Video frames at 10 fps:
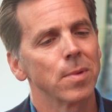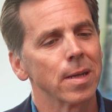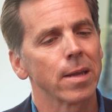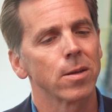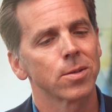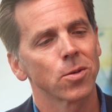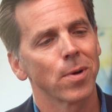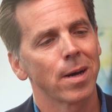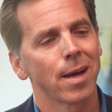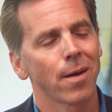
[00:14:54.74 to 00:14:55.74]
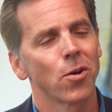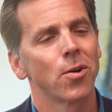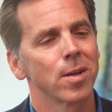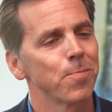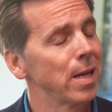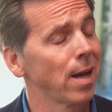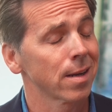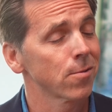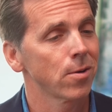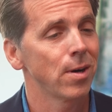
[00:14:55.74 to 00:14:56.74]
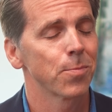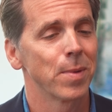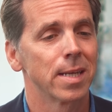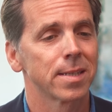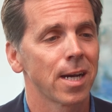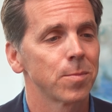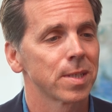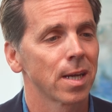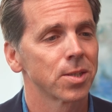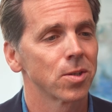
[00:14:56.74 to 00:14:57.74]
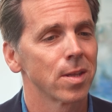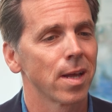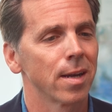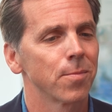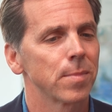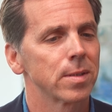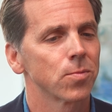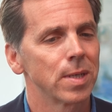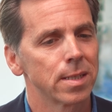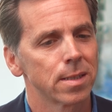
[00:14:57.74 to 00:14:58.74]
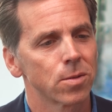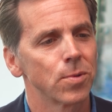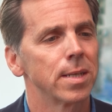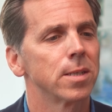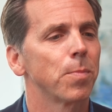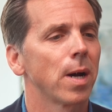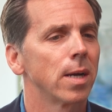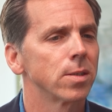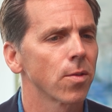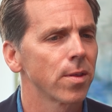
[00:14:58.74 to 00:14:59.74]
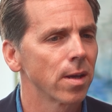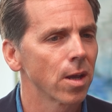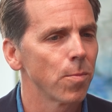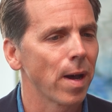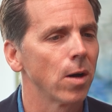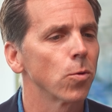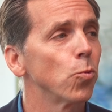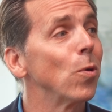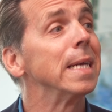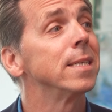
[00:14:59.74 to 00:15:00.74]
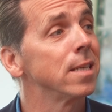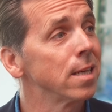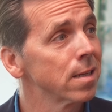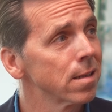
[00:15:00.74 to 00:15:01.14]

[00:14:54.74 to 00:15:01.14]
And so I have heard quite many times actually that Swedish buyers are thinking about waiting.